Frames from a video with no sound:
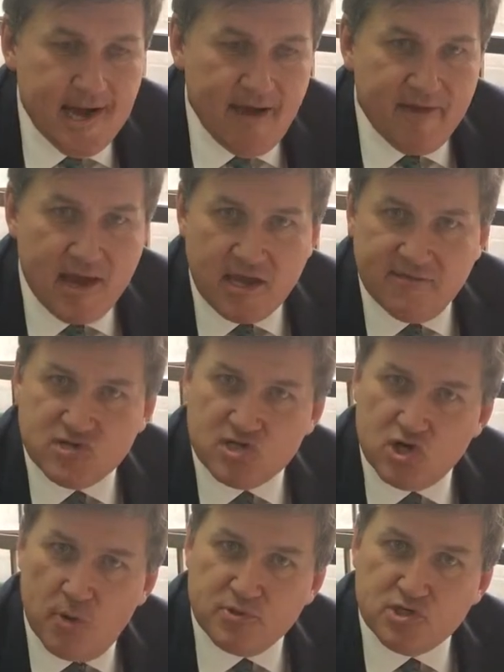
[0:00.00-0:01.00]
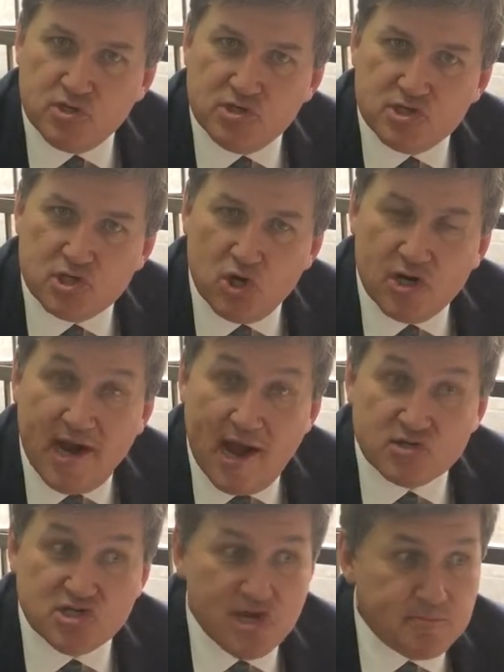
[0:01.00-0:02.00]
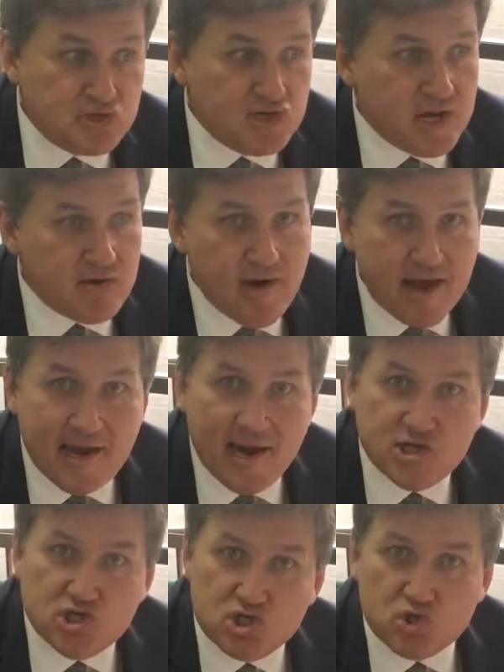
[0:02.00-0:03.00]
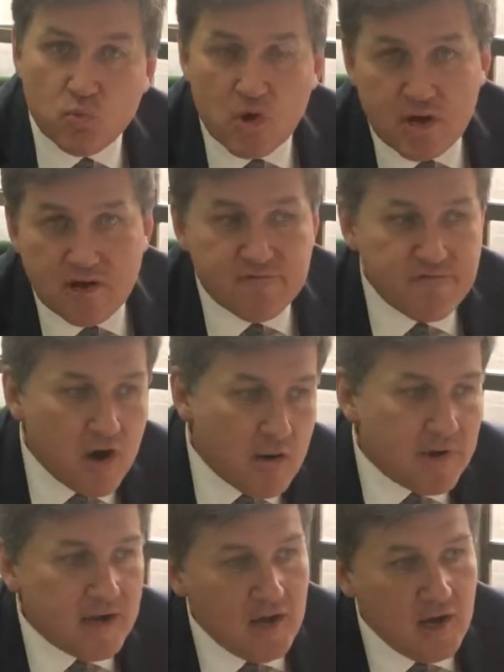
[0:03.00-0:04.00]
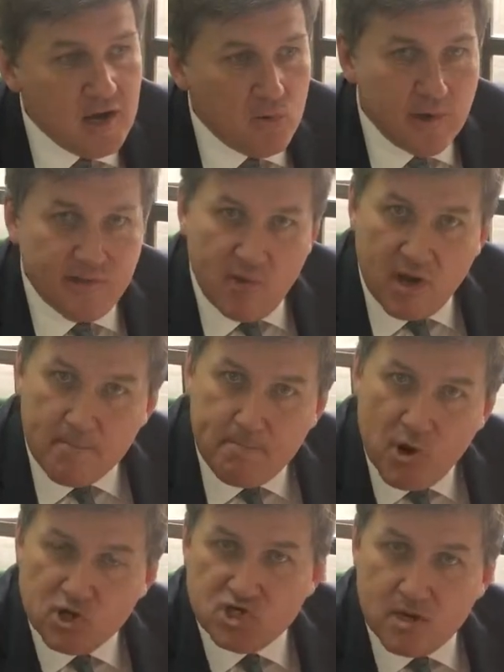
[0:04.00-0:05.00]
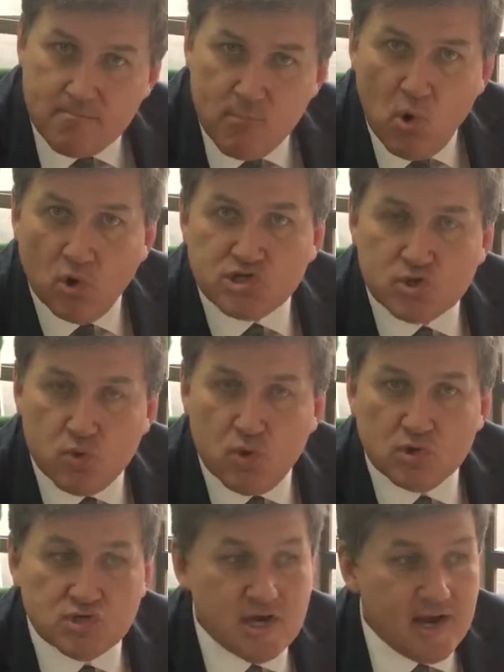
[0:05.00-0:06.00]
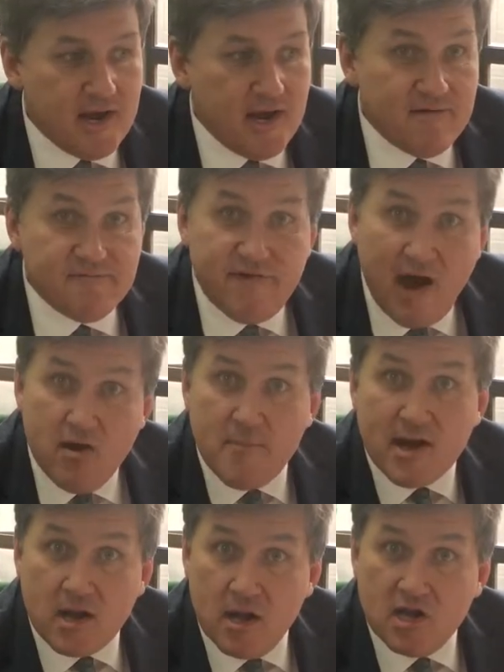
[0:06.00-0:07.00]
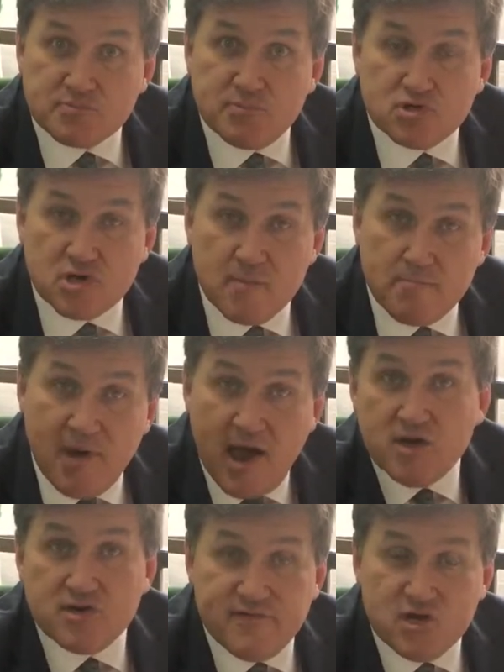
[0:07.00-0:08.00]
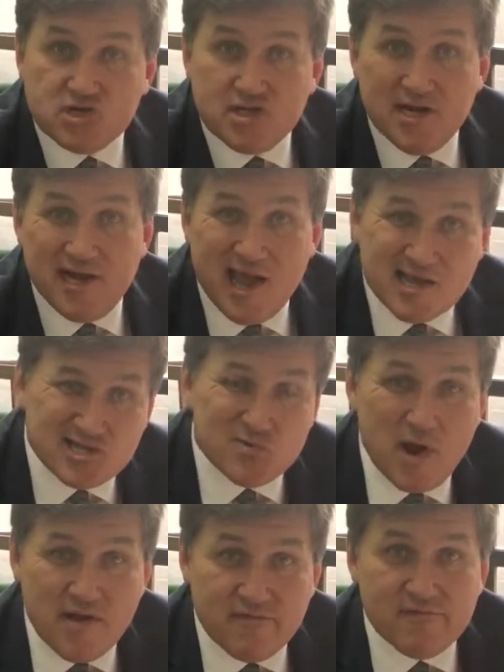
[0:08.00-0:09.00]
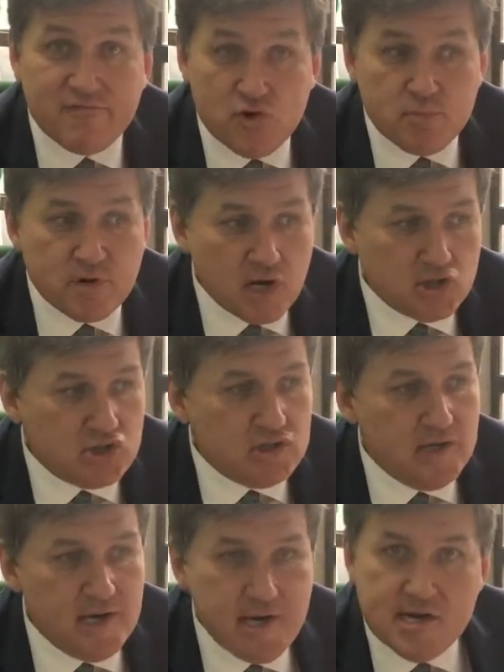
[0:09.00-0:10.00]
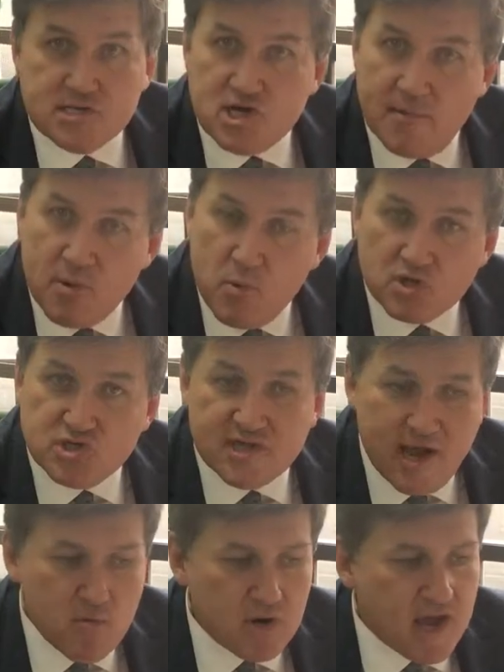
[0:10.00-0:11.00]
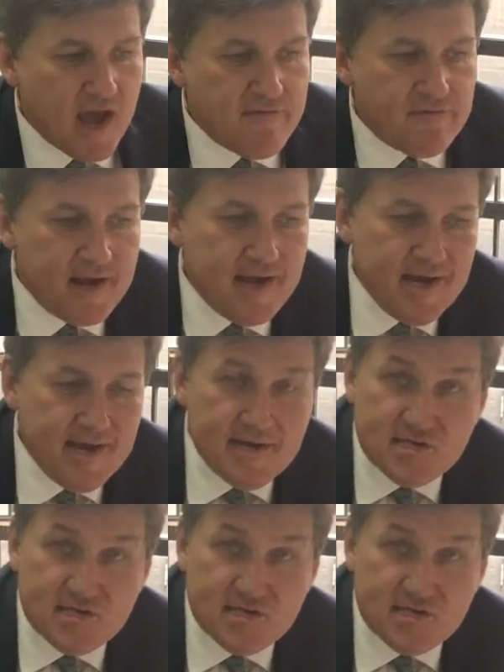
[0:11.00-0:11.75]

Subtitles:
And that gives us an opportunity to look at how subsidy and regulation should work in farming, whether we can push it more towards environmental husbandry and biodiversity and less away from food production. So I'll be watching that one carefully.